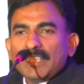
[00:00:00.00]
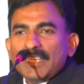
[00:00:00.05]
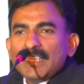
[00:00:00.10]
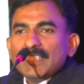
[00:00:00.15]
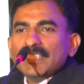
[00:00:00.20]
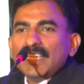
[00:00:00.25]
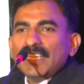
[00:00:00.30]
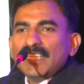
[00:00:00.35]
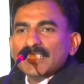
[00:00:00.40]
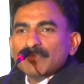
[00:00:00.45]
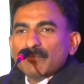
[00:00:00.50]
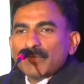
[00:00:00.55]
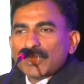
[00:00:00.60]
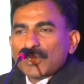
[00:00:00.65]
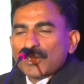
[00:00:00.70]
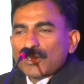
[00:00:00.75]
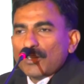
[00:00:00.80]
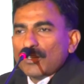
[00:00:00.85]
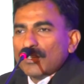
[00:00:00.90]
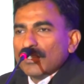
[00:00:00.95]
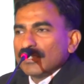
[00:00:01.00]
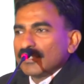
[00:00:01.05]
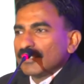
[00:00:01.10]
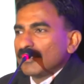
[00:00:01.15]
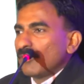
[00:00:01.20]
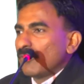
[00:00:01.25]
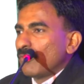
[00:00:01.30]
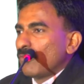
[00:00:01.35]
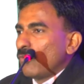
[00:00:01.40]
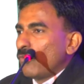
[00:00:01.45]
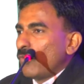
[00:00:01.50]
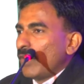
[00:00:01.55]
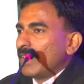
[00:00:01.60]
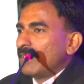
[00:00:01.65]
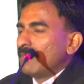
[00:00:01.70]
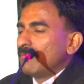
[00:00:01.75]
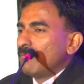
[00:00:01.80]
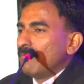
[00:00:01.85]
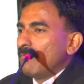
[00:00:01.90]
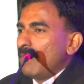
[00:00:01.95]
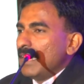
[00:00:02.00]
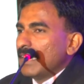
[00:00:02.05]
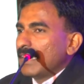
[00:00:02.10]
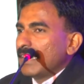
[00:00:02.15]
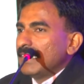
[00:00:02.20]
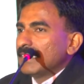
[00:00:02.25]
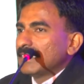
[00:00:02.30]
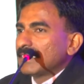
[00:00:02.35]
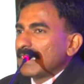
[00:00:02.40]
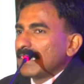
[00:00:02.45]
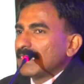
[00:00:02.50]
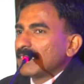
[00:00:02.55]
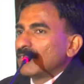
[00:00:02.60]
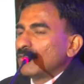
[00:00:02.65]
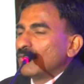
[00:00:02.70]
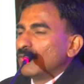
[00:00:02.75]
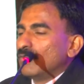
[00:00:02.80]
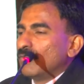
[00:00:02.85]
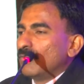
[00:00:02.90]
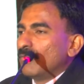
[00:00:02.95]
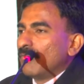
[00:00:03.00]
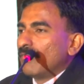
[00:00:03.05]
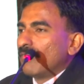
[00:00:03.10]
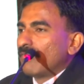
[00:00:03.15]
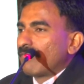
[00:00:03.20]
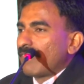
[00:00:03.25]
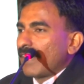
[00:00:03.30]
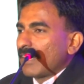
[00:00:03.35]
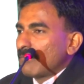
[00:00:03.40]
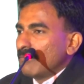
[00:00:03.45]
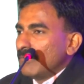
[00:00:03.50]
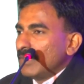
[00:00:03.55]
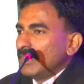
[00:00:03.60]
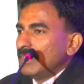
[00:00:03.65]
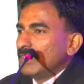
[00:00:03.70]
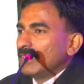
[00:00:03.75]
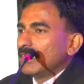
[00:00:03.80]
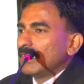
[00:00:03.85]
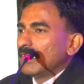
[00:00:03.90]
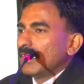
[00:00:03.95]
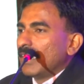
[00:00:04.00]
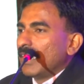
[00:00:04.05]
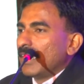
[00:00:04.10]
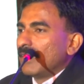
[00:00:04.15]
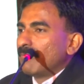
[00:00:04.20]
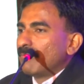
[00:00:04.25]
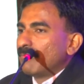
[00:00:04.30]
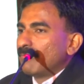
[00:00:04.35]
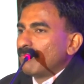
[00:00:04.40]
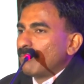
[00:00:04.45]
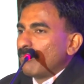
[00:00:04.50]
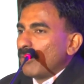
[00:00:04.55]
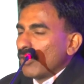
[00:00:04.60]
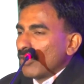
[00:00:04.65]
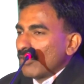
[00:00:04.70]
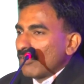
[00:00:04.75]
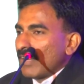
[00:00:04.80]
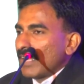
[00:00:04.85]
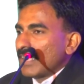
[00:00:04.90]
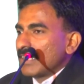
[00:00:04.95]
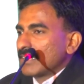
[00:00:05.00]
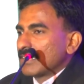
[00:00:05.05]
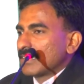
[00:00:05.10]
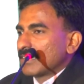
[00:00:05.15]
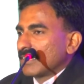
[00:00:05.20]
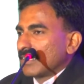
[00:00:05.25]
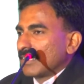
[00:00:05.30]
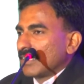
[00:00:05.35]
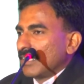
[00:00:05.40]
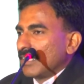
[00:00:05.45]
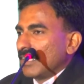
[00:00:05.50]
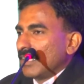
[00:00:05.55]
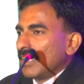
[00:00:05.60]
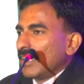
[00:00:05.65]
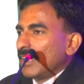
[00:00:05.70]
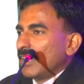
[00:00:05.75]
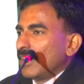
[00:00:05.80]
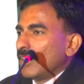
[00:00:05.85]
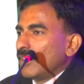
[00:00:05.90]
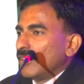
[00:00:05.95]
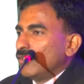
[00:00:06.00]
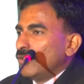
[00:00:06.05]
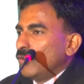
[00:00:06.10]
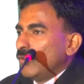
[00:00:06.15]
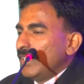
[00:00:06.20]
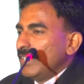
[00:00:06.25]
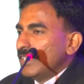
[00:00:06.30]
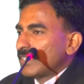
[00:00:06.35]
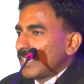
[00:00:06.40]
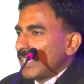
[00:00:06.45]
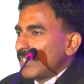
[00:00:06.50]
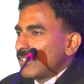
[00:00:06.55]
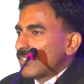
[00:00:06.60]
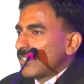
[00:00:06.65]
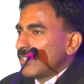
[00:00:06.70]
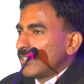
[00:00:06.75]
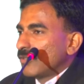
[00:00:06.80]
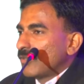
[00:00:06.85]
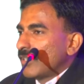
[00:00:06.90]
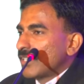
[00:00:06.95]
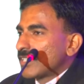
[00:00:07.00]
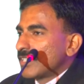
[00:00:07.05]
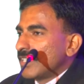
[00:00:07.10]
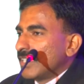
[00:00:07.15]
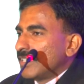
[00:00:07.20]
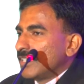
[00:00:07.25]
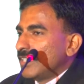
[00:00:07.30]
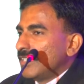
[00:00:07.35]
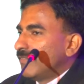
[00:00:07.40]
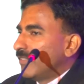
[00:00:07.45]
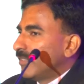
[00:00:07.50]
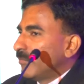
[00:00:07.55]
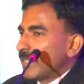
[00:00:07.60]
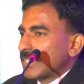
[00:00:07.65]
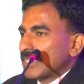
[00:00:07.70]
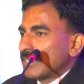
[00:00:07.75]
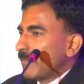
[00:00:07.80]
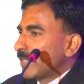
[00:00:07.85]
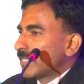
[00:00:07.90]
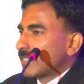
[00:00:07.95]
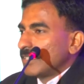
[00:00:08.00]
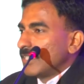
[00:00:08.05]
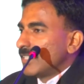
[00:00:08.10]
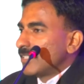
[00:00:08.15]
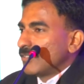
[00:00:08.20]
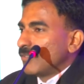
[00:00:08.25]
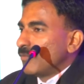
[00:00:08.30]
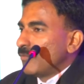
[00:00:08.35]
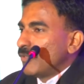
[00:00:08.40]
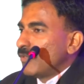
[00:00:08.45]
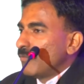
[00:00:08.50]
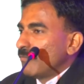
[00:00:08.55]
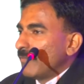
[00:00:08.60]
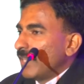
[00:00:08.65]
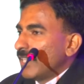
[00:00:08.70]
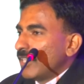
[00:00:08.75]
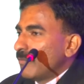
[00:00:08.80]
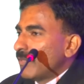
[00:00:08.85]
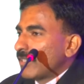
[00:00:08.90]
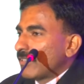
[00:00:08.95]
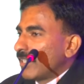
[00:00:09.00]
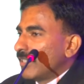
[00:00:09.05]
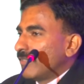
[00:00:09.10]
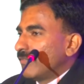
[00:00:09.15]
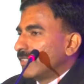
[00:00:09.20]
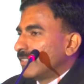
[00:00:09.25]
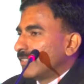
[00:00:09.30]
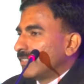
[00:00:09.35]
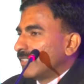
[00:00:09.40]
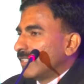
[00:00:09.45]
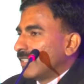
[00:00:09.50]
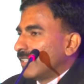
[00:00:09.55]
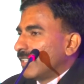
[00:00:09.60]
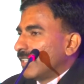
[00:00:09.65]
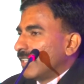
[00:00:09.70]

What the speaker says: They say this because when markets start to fragment and polarize, doing central location and deliver mix and mix is may not be relevant.